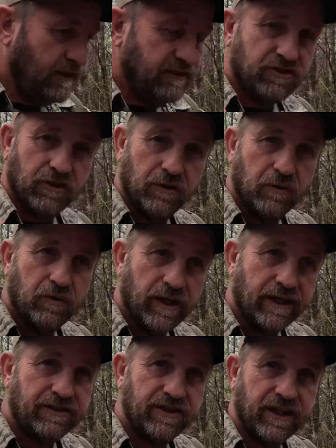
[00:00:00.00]
So,
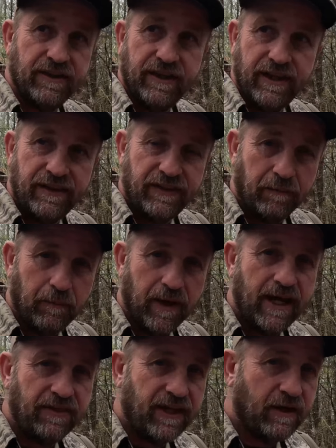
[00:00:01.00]
like I said, the
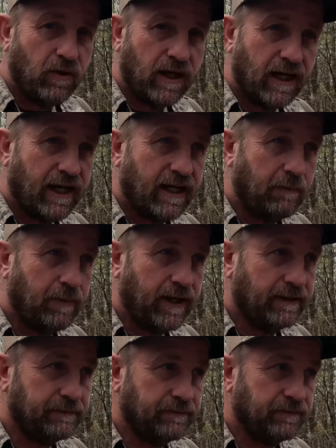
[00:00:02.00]
main thing what I like
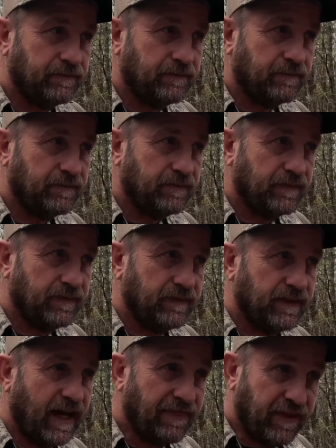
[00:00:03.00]
about,
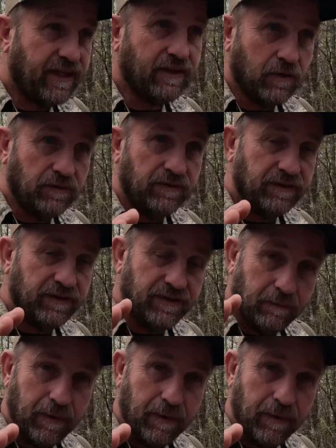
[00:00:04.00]
I think the